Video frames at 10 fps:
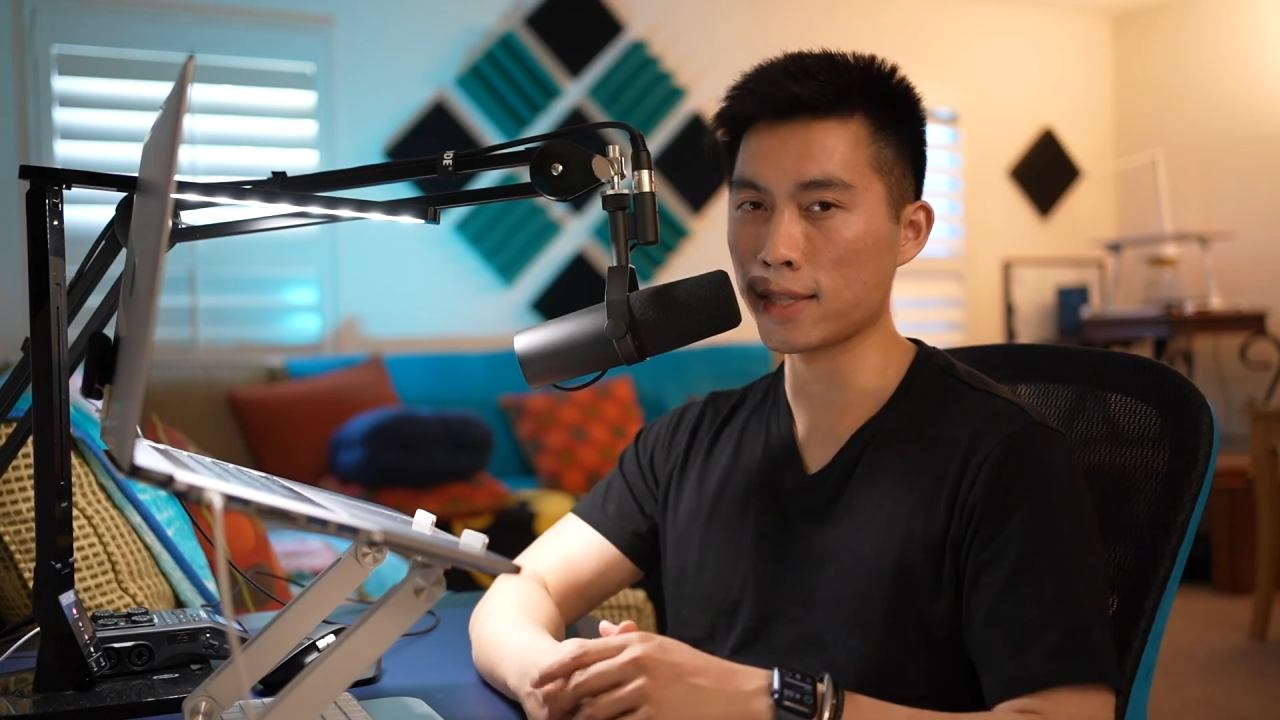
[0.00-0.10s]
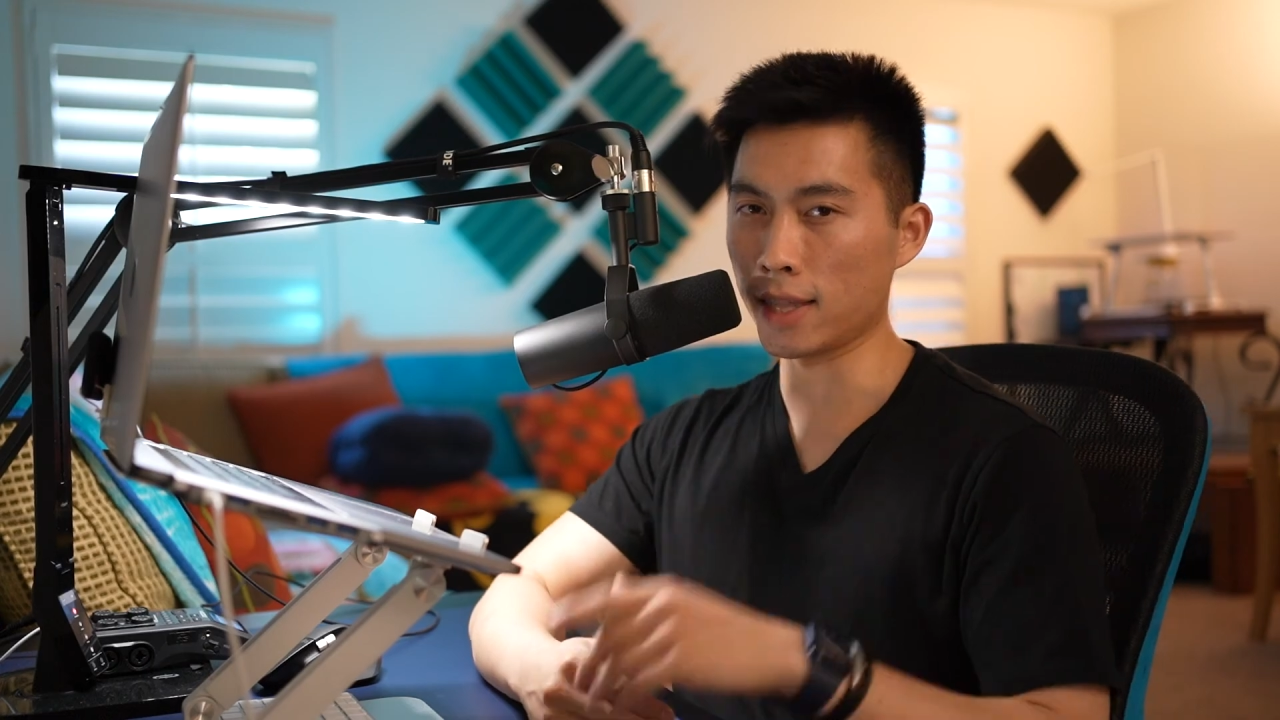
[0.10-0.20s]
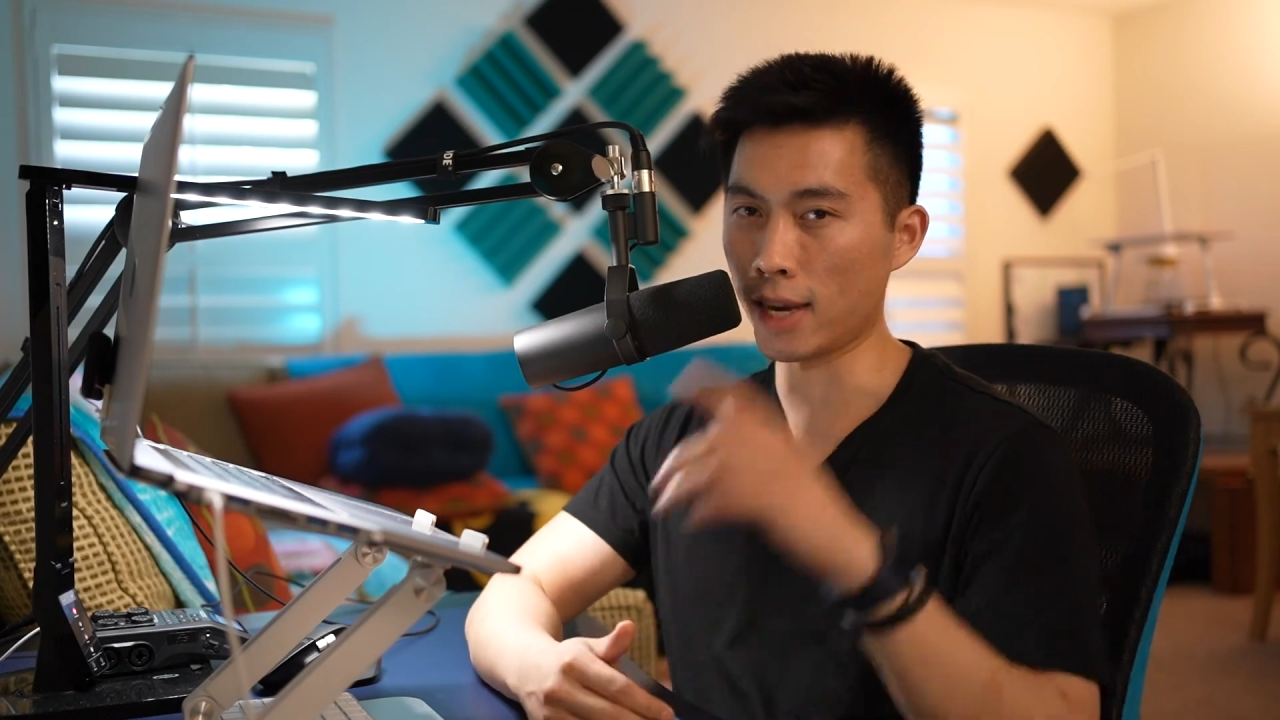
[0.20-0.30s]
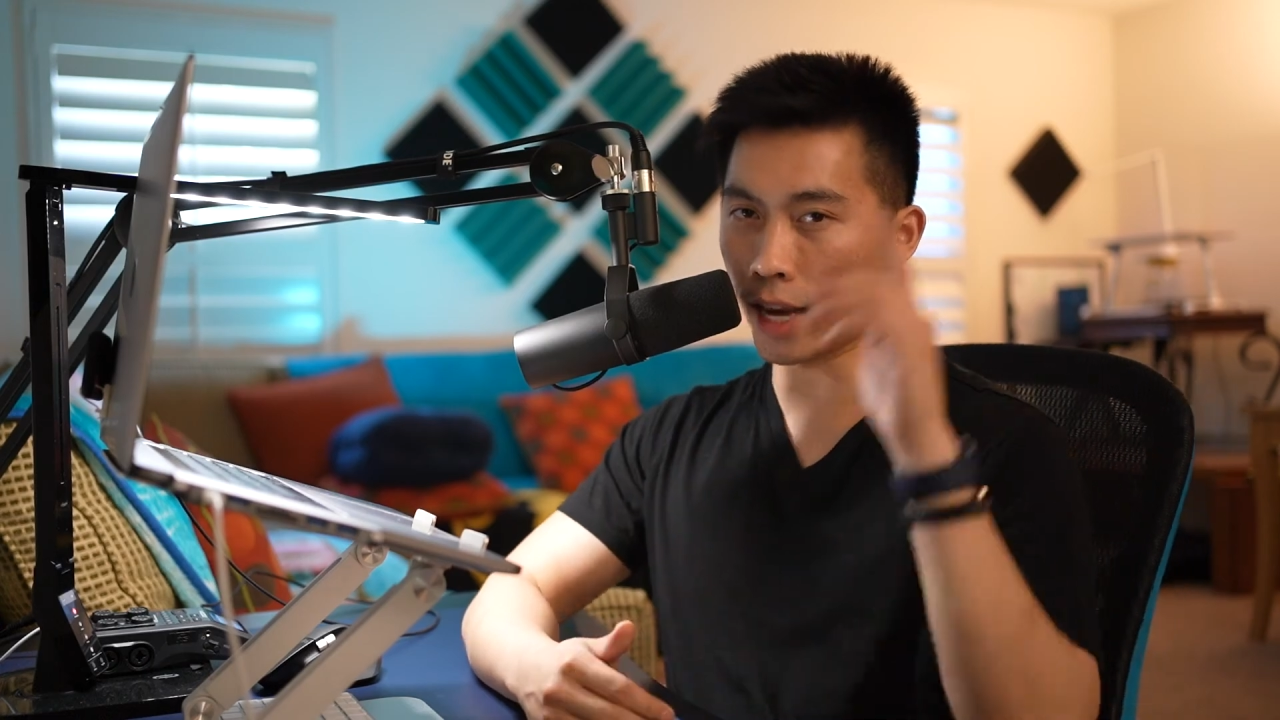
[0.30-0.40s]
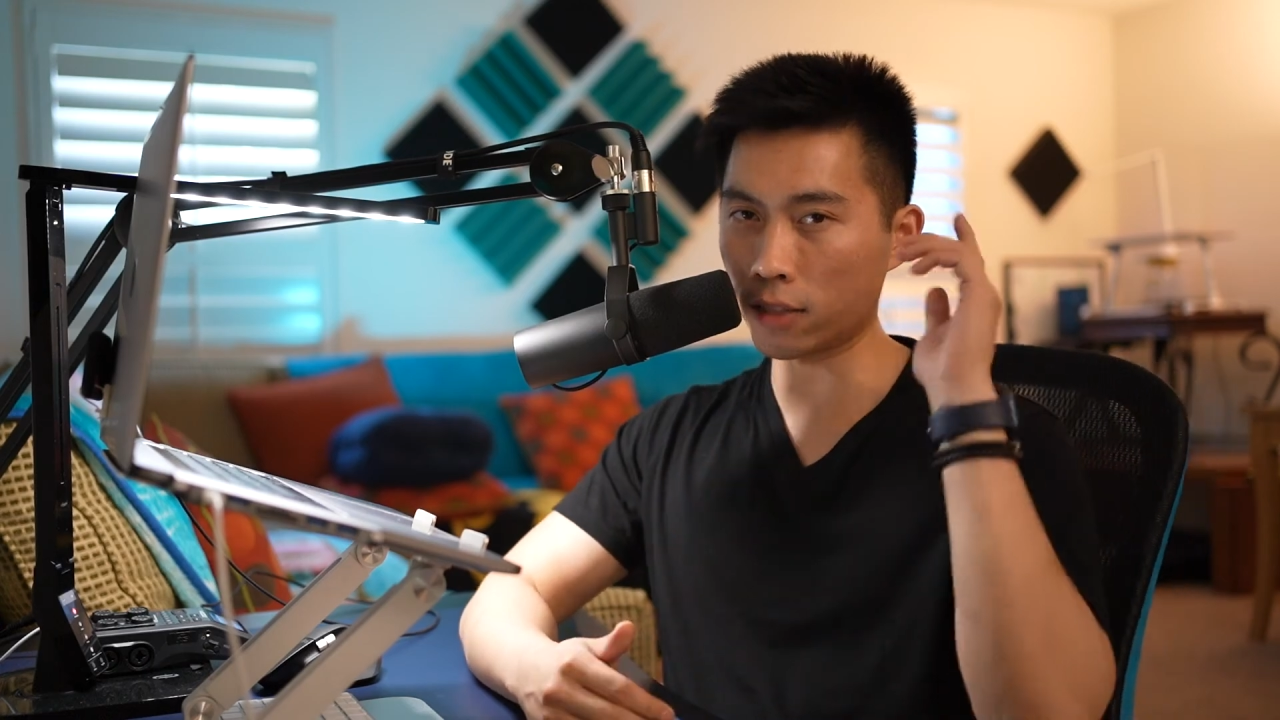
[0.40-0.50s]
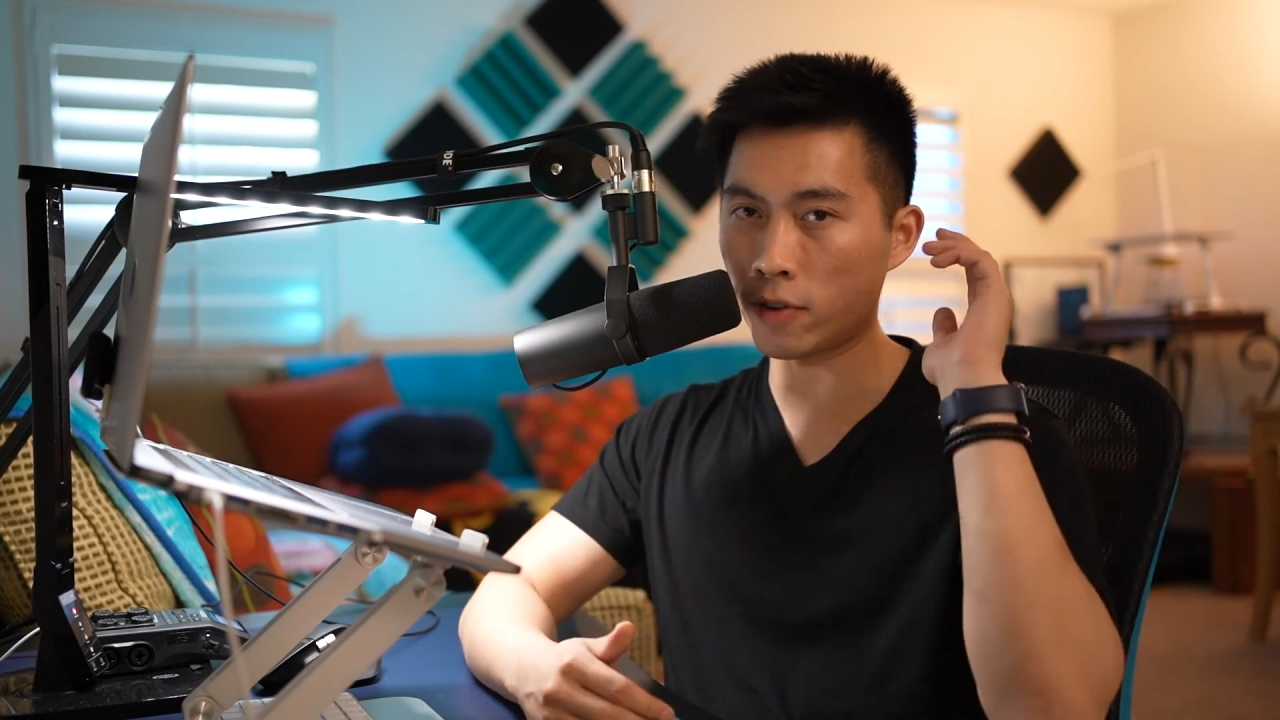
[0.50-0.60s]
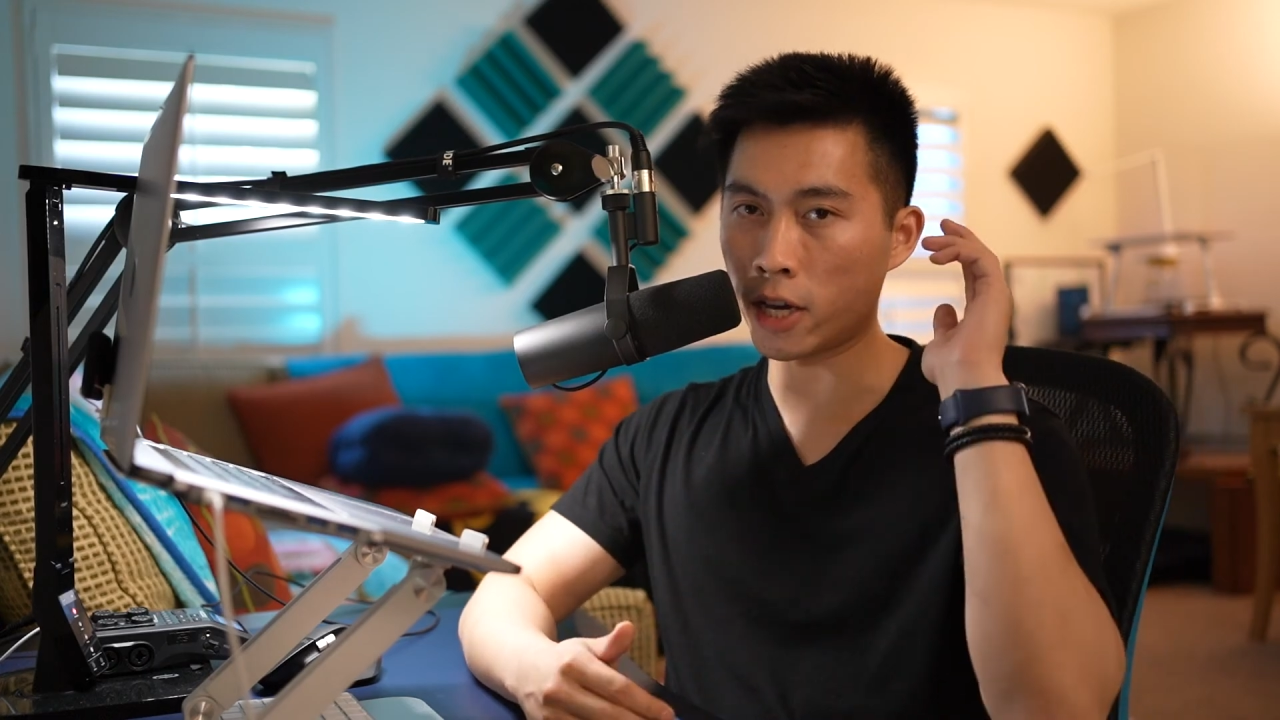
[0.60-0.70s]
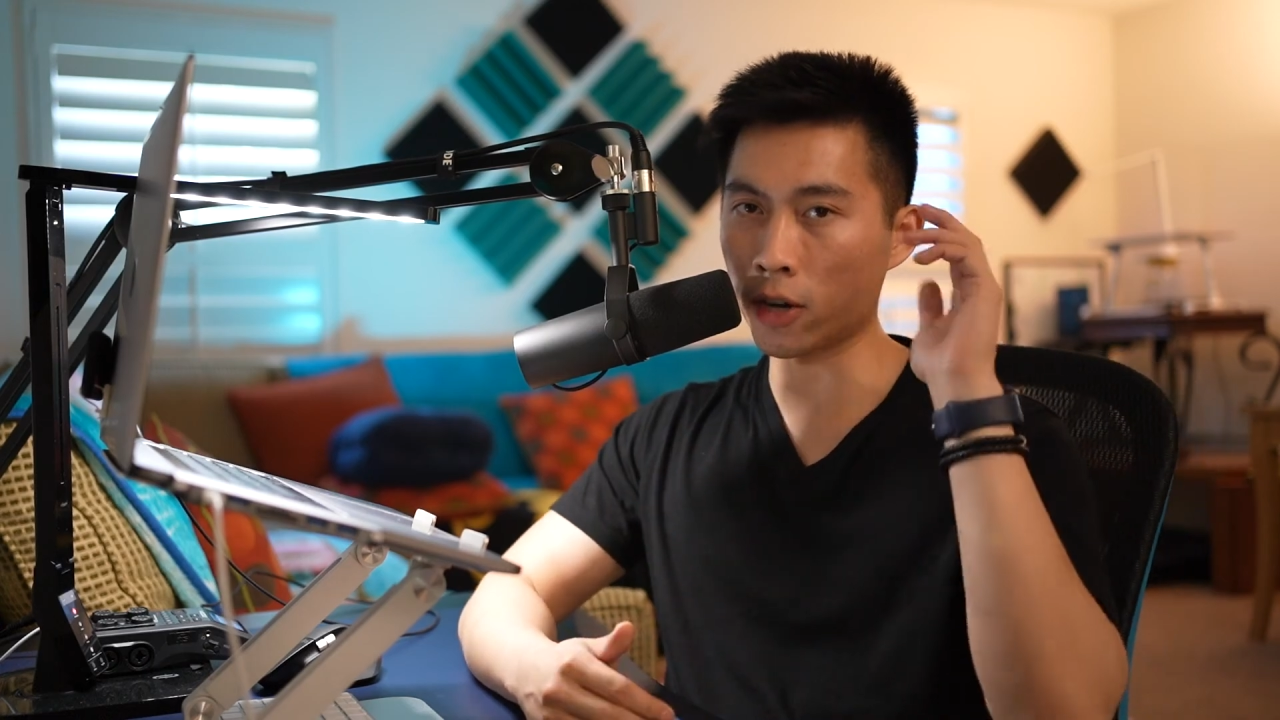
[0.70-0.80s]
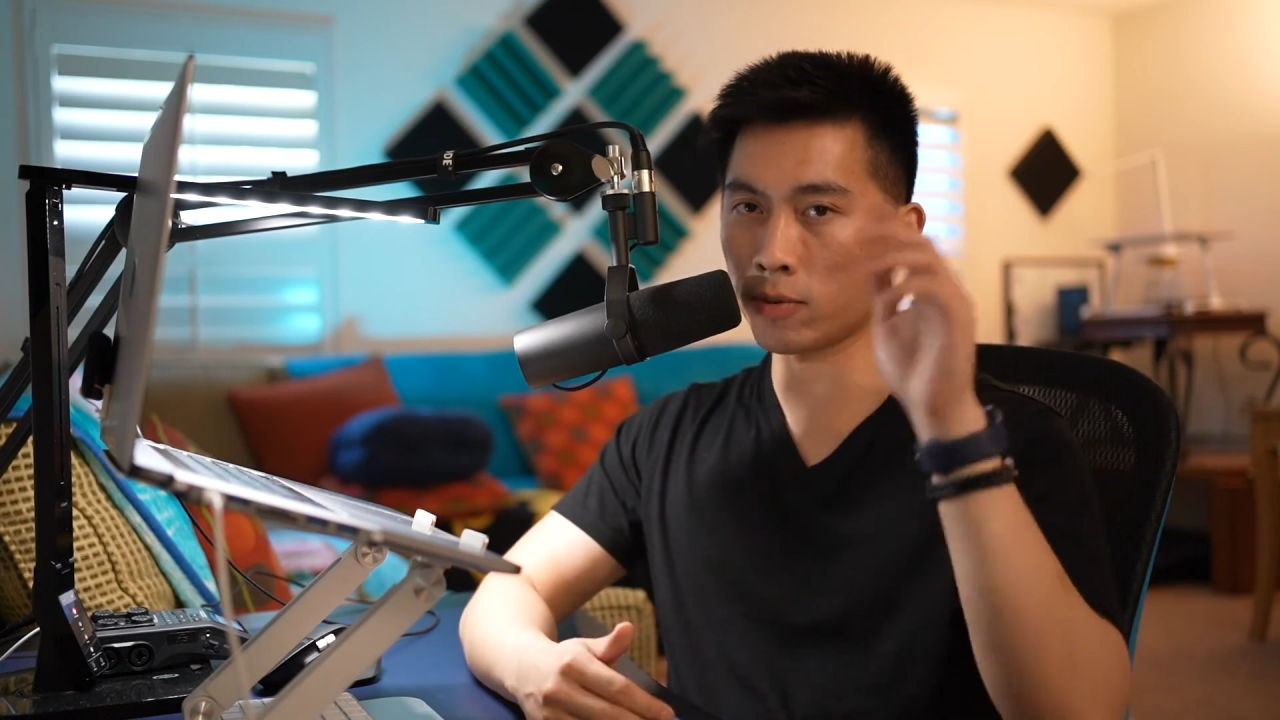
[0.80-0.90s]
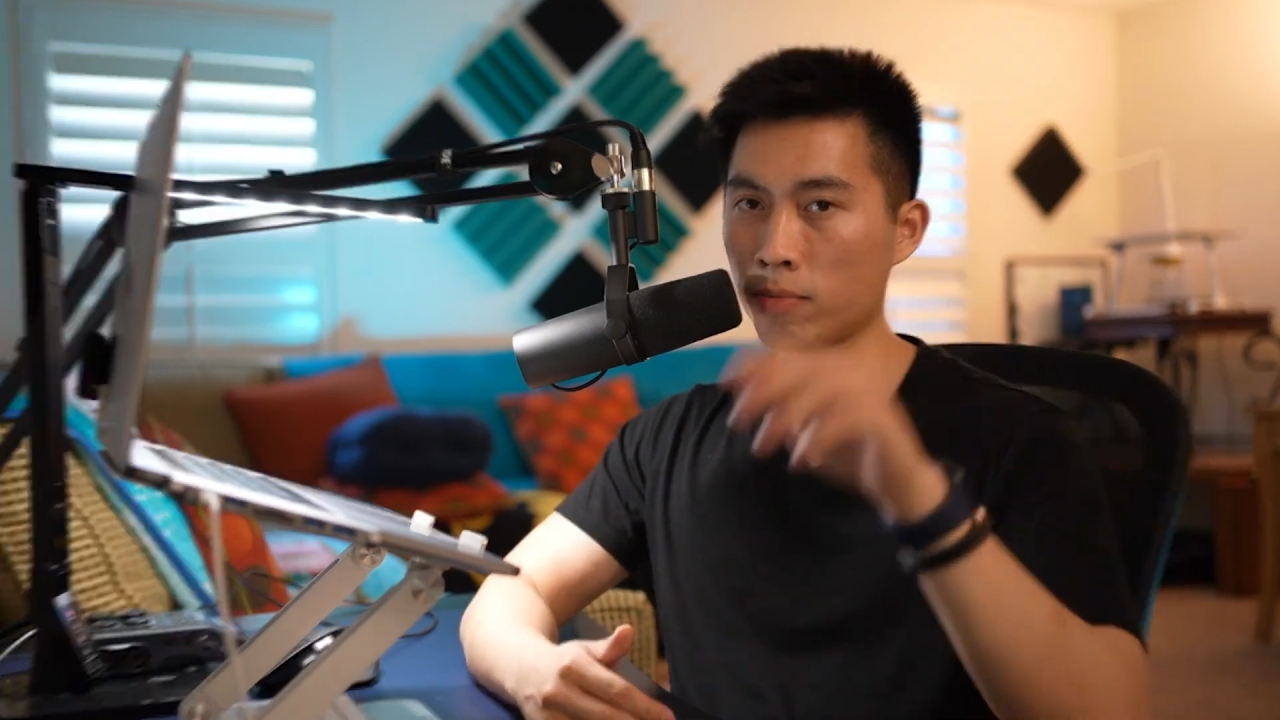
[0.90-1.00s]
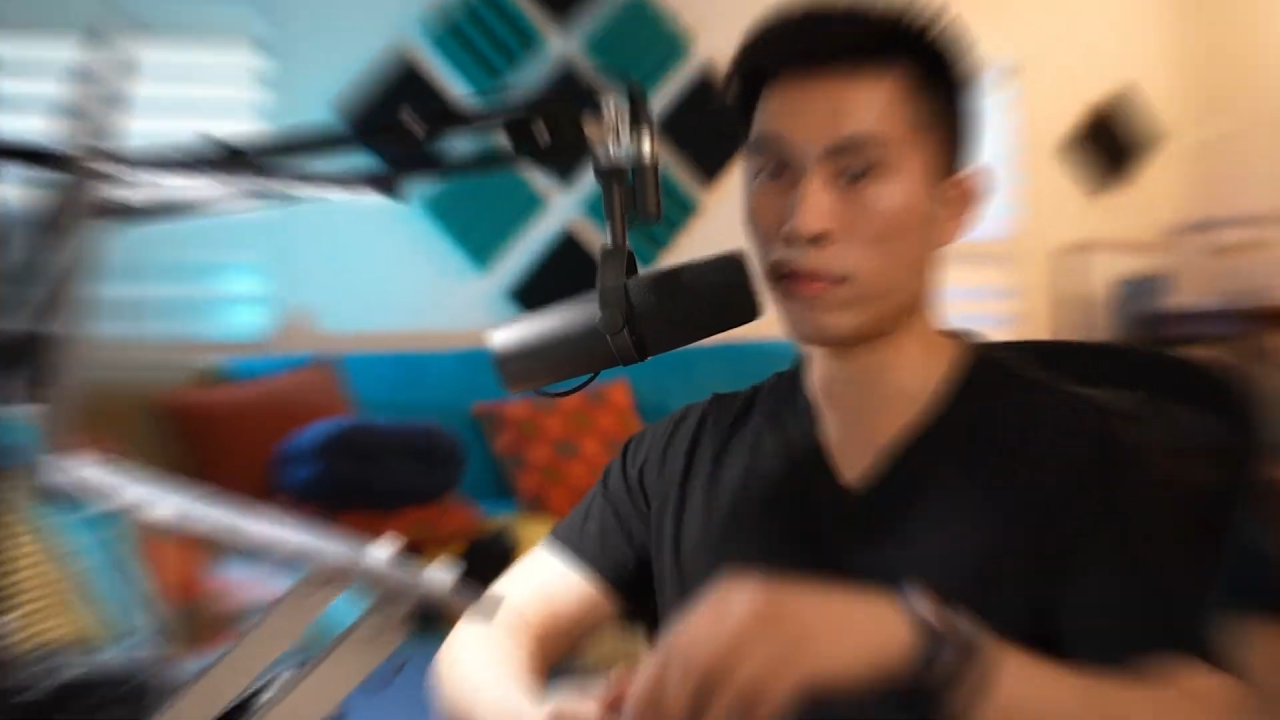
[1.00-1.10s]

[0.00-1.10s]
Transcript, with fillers: in the next video.